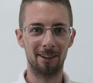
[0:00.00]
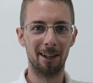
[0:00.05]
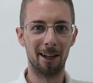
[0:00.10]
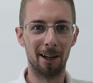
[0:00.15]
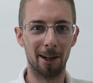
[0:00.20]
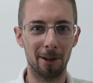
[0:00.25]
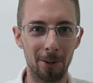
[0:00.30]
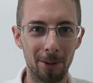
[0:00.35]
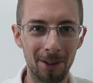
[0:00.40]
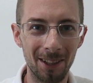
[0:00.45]

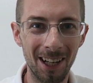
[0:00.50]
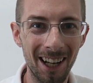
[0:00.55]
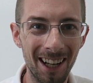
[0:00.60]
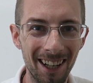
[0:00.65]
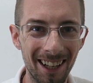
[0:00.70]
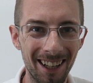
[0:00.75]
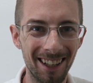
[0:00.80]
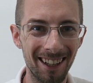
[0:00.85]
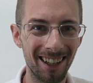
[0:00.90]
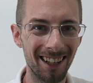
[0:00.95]
Now,
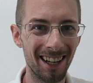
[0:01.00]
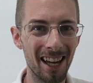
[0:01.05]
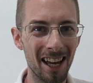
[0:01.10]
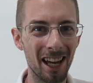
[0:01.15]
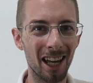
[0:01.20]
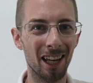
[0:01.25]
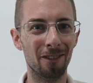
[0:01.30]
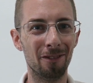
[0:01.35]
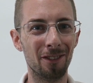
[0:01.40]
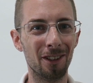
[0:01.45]

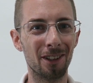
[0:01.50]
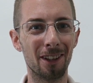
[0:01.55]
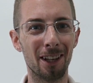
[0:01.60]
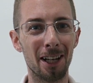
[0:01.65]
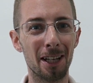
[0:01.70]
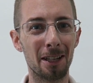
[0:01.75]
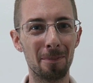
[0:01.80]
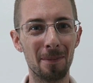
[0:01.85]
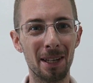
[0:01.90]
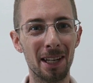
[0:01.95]
if you're
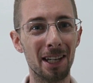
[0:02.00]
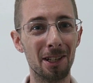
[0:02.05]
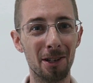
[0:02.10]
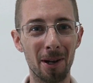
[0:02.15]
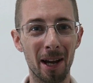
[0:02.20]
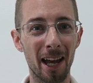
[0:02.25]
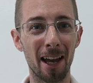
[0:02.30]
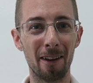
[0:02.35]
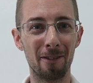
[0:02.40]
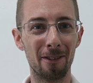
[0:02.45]
like me and you
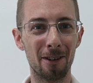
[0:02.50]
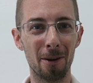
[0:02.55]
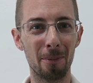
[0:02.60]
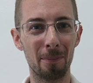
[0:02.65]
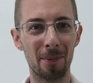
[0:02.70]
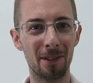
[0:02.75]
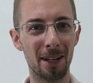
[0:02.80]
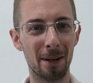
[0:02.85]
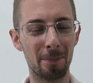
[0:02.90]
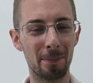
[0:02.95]
haven't
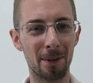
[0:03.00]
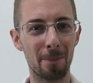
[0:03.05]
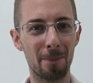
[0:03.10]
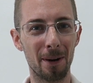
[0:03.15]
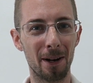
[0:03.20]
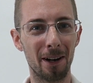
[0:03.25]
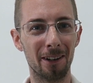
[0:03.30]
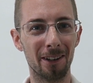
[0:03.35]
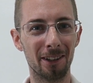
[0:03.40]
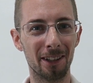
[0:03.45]
opened up your
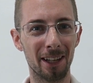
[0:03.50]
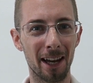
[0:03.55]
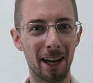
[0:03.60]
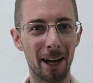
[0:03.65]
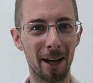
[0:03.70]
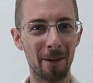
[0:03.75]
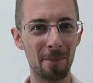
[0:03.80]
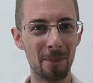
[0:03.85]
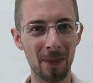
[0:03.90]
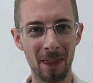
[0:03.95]
barrel
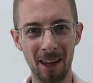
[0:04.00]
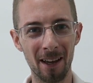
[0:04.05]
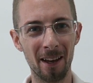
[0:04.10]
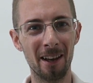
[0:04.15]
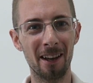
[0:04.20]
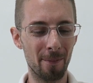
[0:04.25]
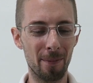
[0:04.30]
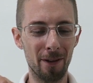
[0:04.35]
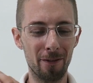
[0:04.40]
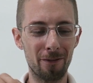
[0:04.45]
yet,
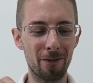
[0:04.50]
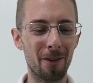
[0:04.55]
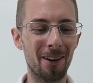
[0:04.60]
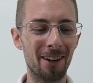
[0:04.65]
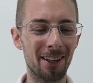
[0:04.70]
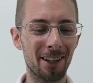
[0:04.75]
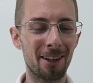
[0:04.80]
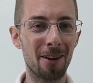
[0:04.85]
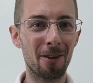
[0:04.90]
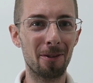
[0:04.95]
before
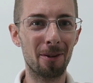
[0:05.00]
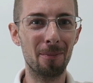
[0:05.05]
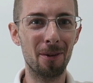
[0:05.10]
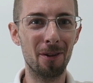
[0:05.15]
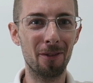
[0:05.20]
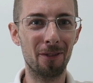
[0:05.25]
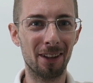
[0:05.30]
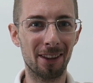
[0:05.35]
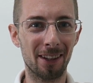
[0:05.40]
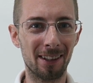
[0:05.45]
you go
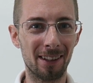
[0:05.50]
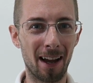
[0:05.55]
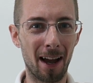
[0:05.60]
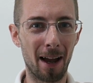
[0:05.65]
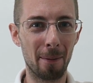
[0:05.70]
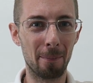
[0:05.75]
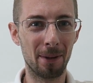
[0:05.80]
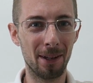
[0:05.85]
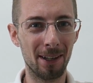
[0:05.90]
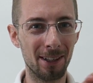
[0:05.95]
removing the
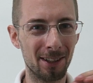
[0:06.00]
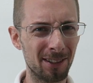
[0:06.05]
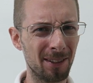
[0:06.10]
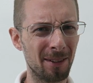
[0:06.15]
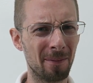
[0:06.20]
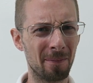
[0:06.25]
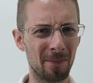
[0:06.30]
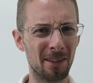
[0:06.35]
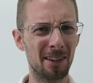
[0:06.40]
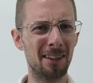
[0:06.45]
top piece,
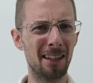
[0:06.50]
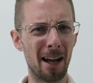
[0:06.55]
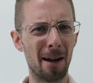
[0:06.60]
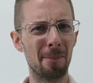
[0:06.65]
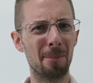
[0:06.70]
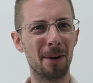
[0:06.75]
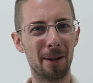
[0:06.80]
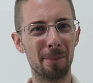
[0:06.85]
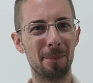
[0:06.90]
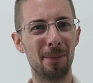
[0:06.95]
now
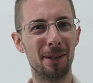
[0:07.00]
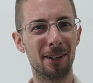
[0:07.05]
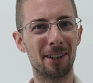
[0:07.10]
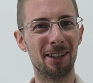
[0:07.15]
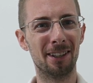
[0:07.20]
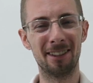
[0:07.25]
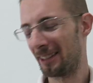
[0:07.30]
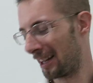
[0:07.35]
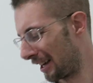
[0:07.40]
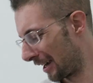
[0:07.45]
might be a
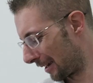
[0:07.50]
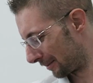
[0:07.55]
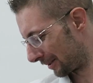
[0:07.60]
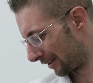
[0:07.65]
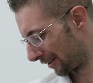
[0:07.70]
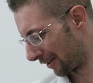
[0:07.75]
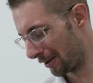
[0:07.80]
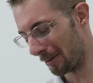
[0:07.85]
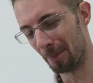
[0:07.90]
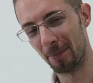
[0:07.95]
good time
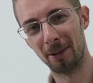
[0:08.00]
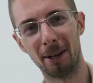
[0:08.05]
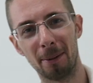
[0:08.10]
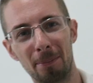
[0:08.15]
to open